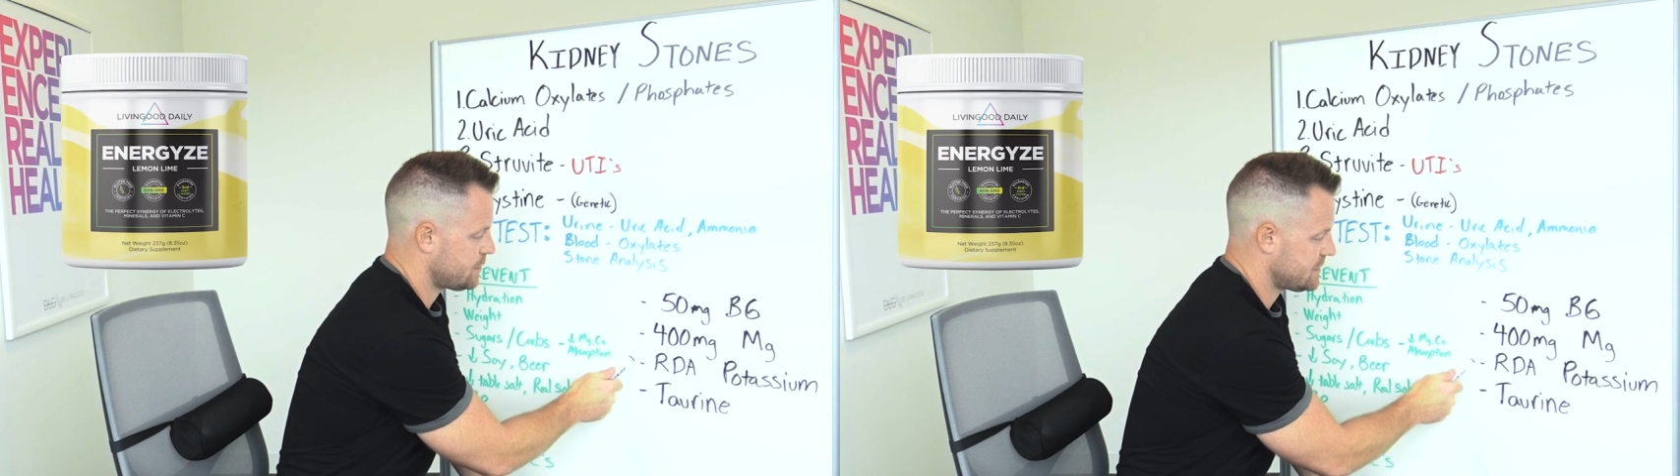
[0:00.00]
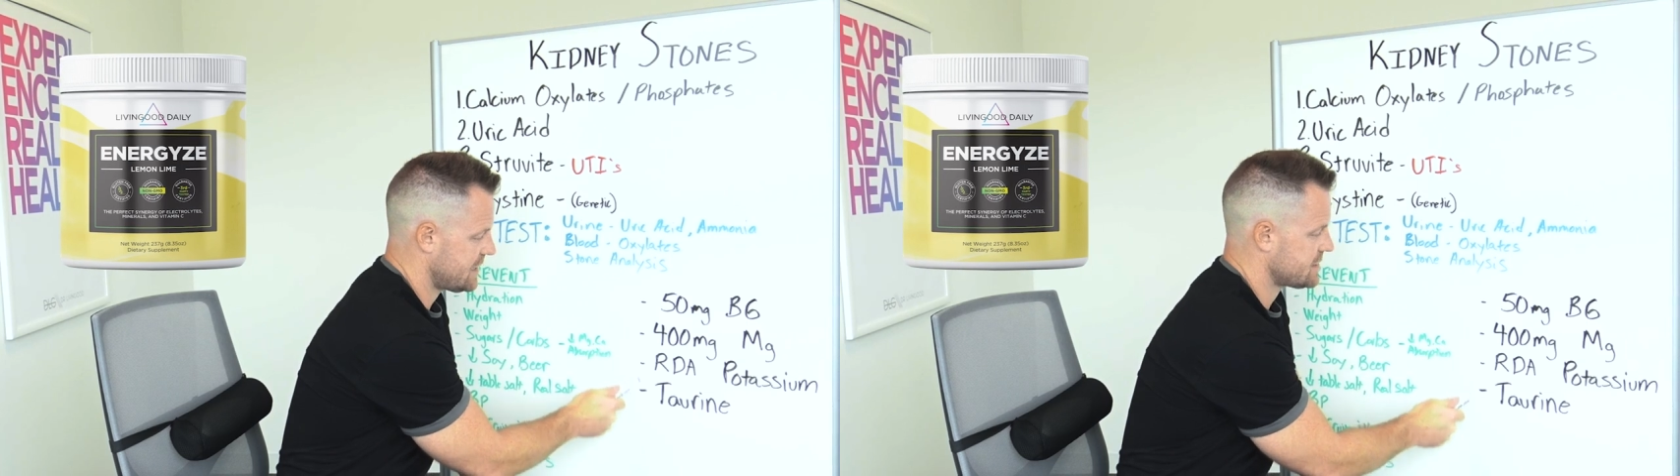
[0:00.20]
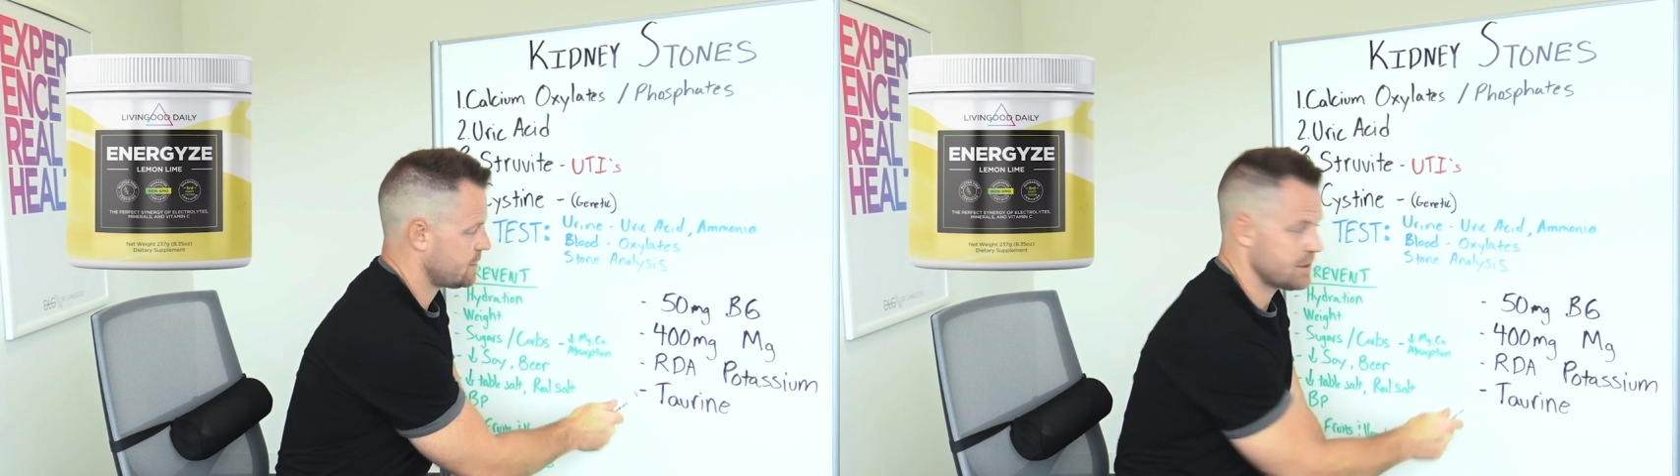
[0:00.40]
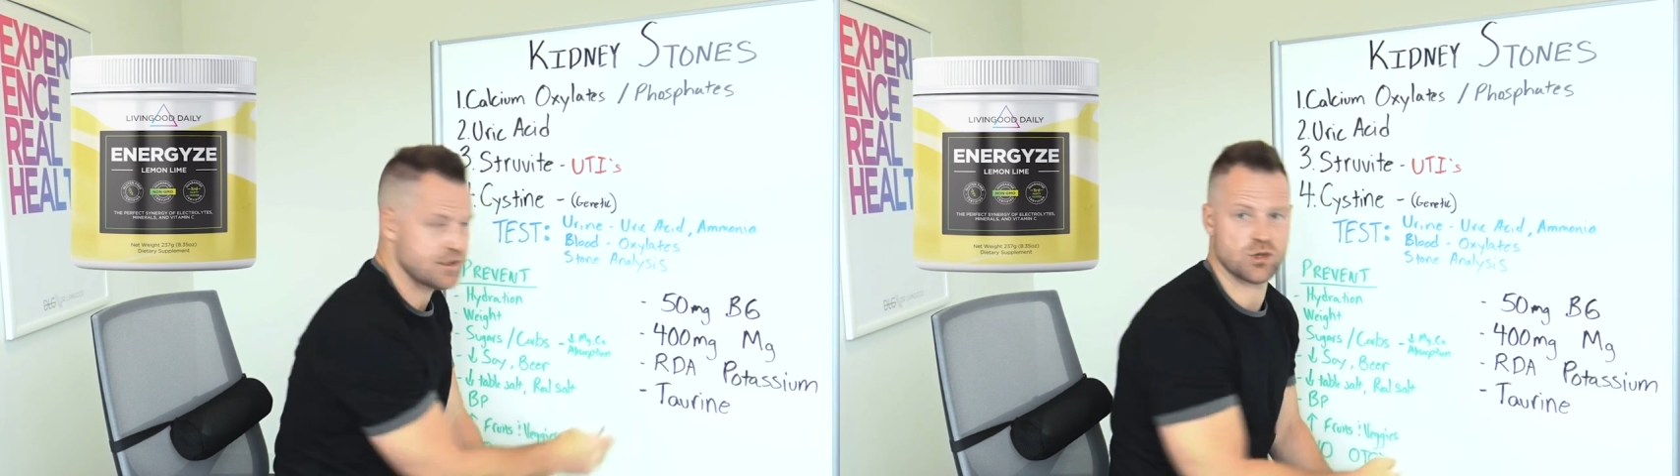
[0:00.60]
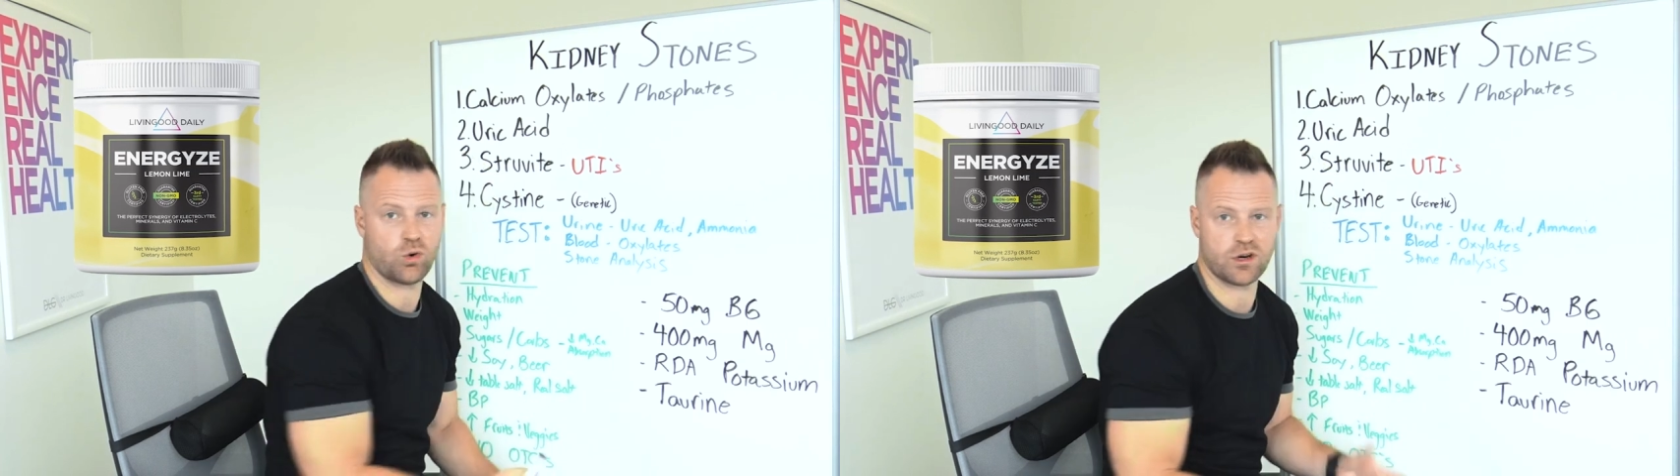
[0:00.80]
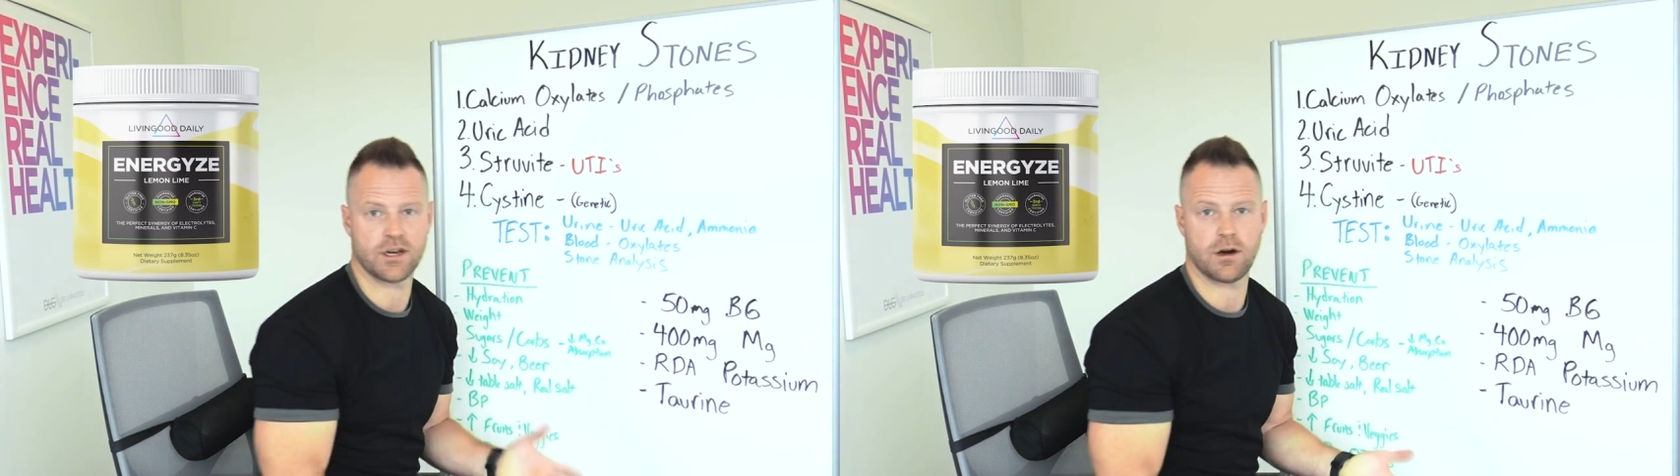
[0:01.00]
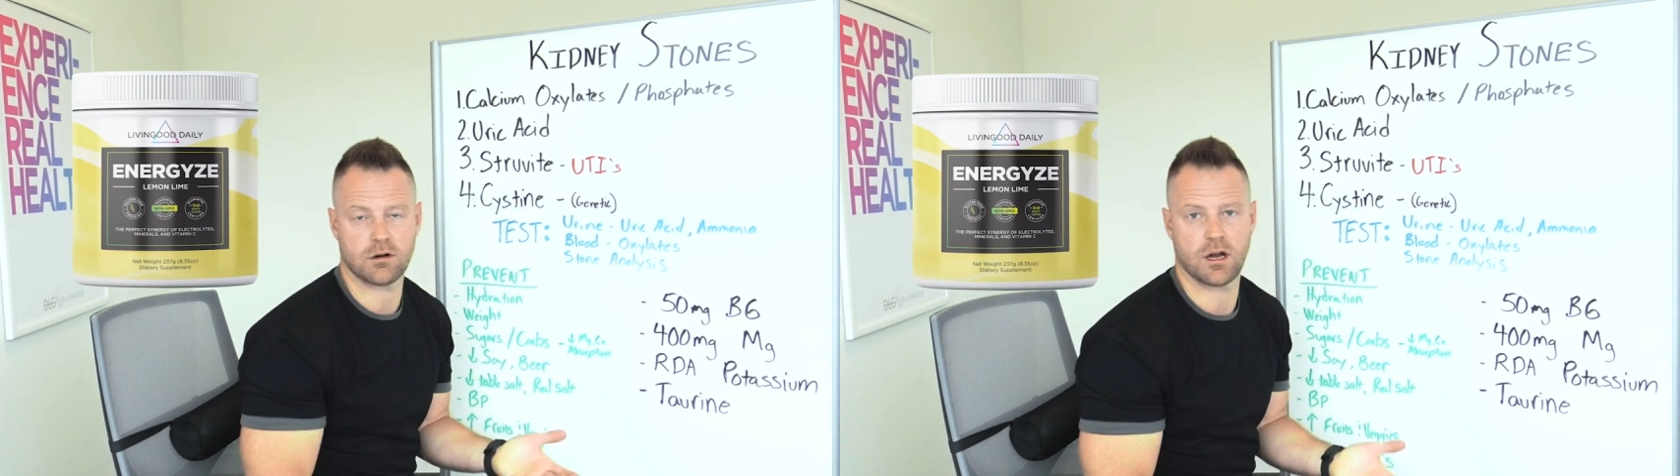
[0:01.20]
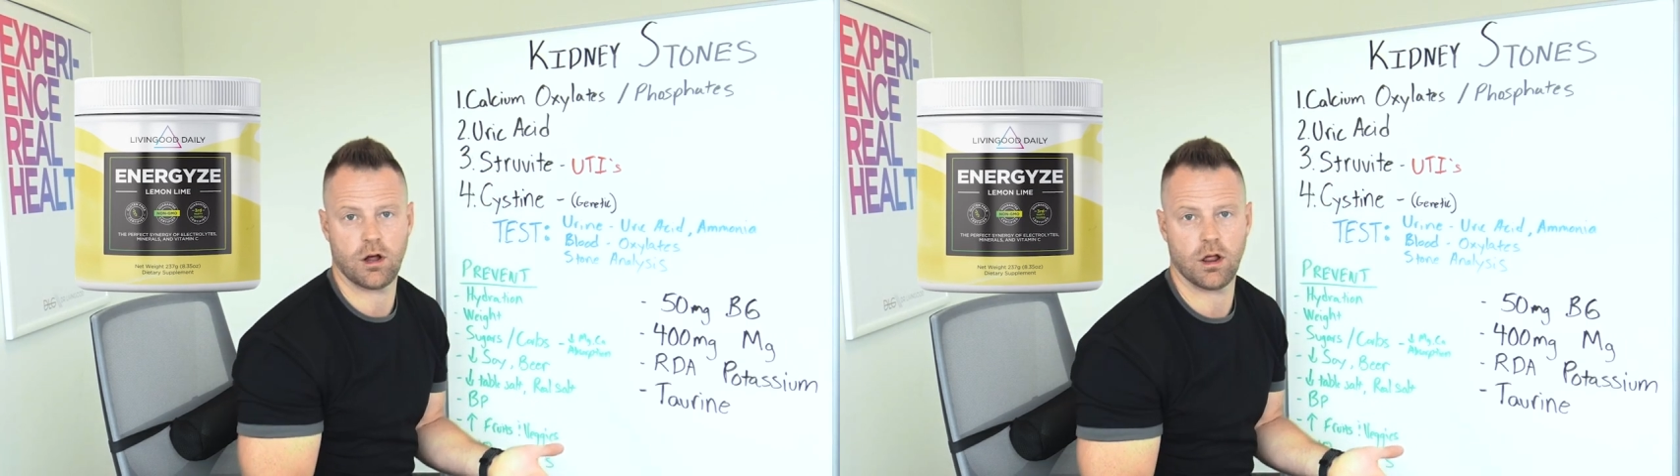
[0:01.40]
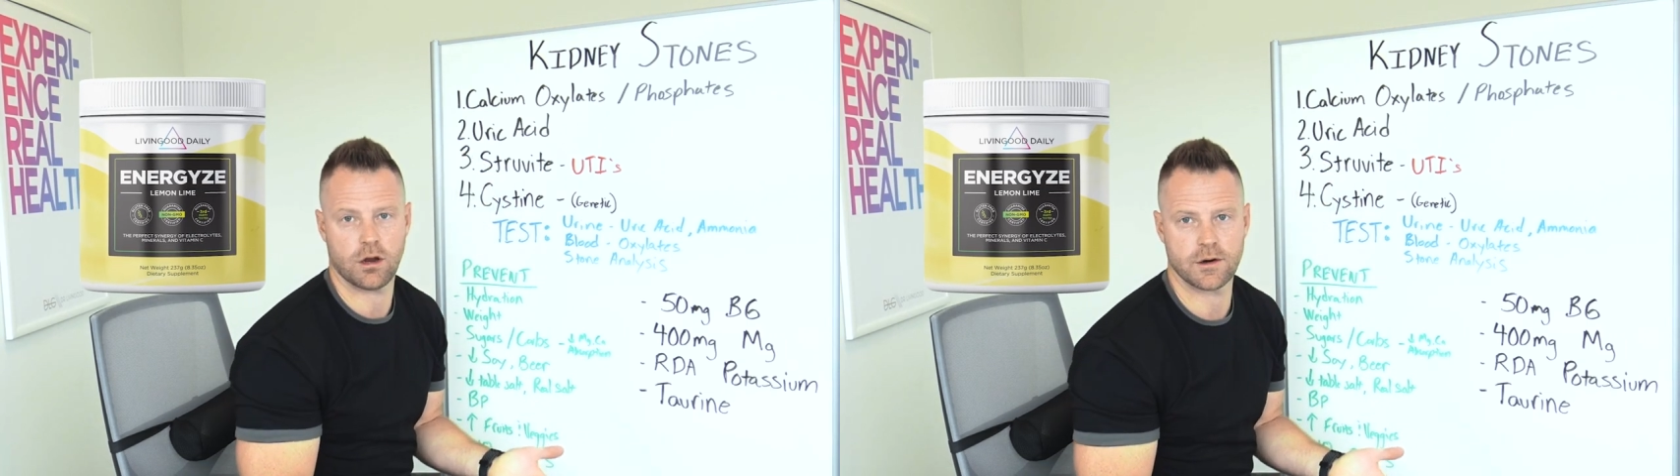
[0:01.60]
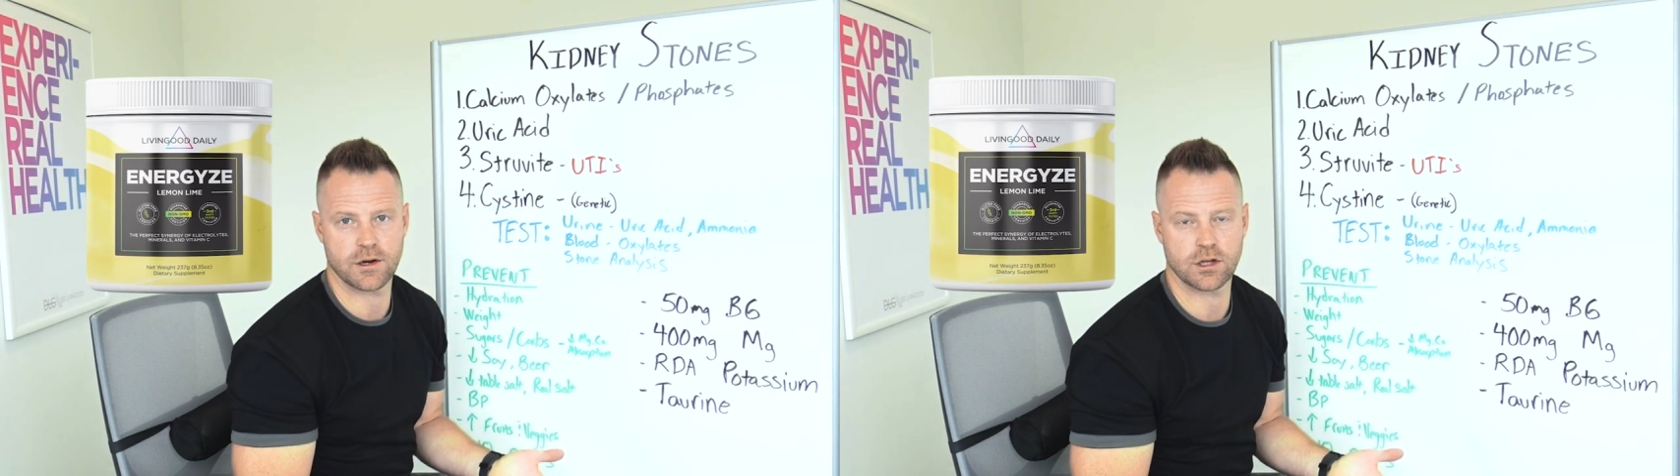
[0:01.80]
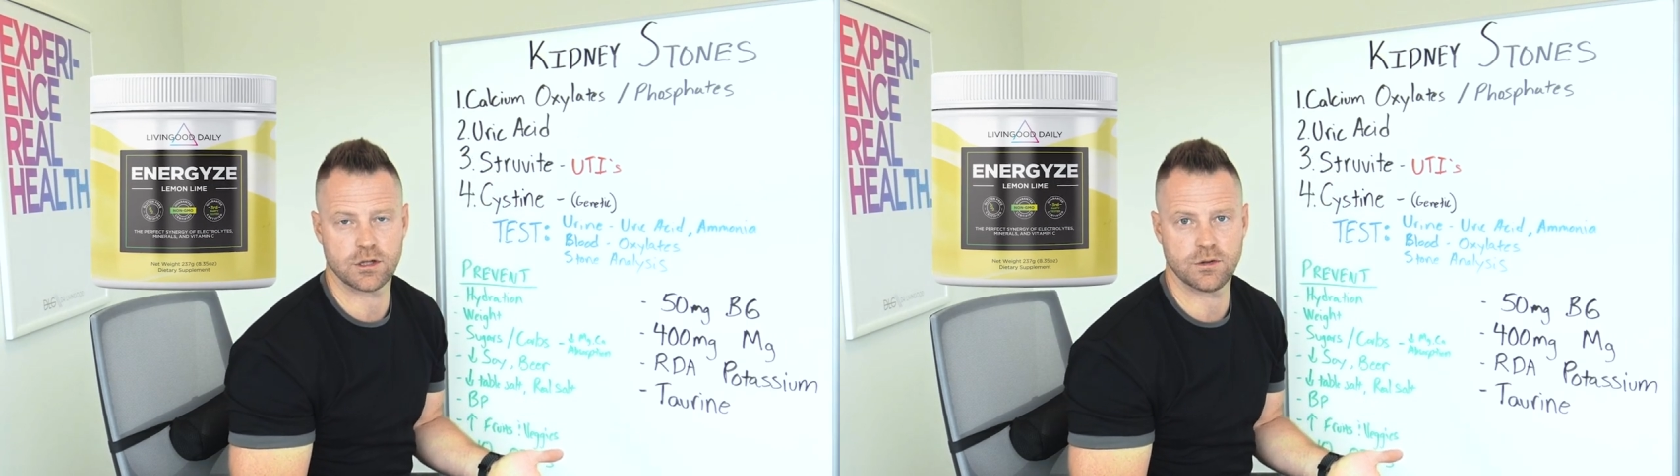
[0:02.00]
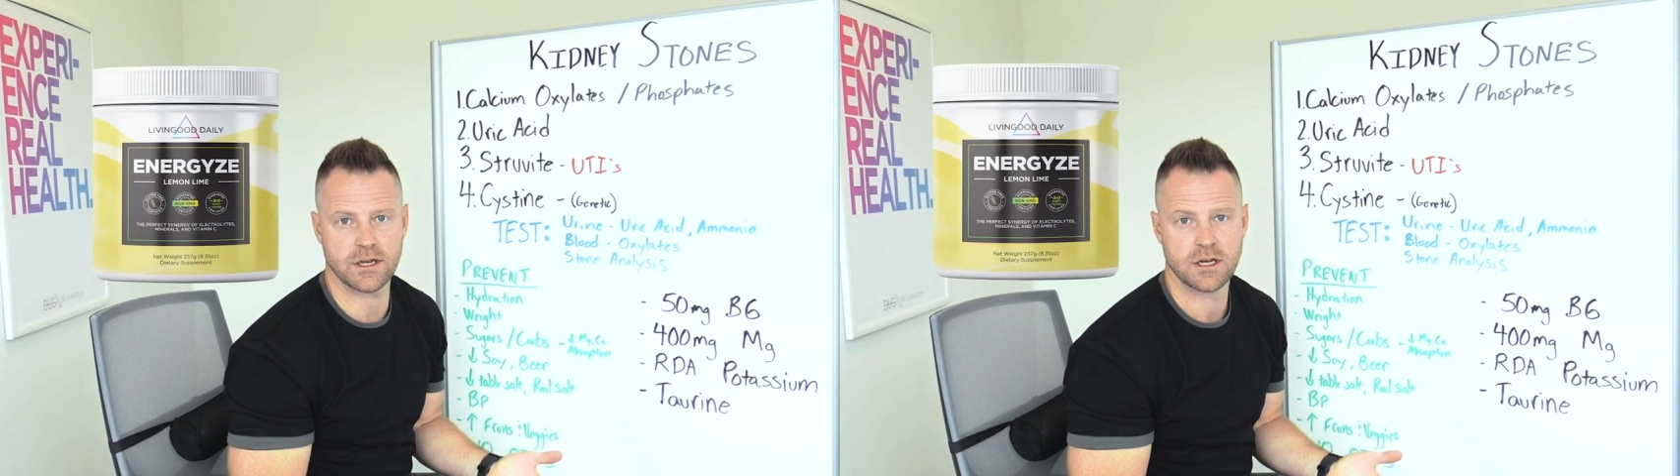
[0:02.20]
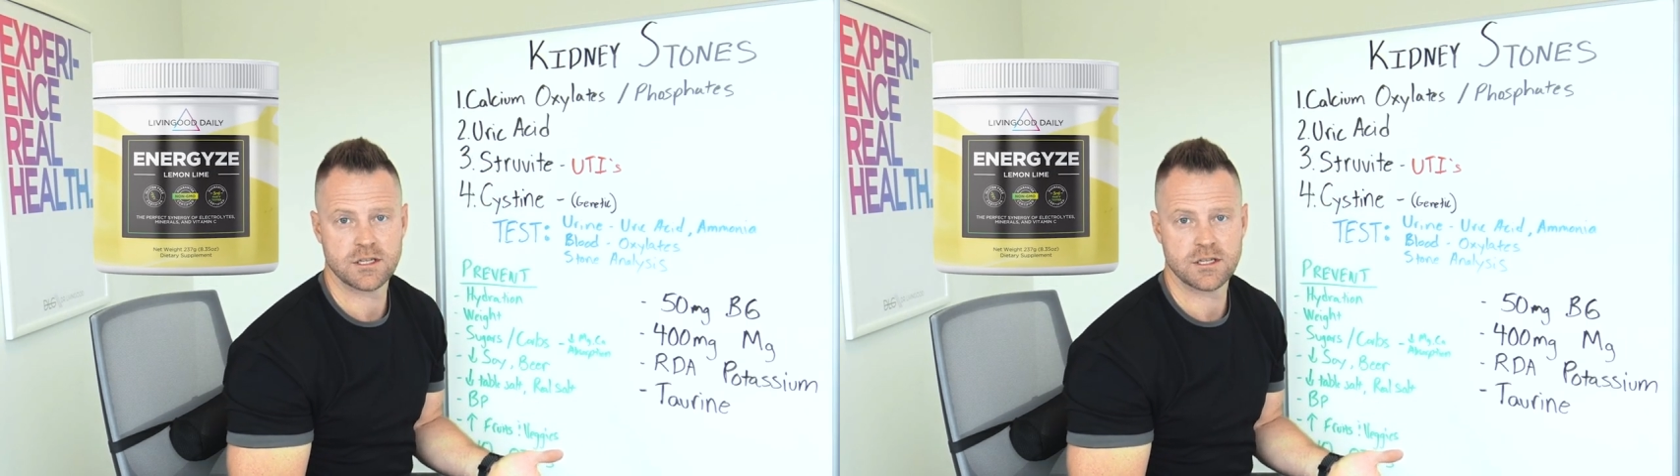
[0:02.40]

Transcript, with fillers: potassium, and the taurine all, all already included.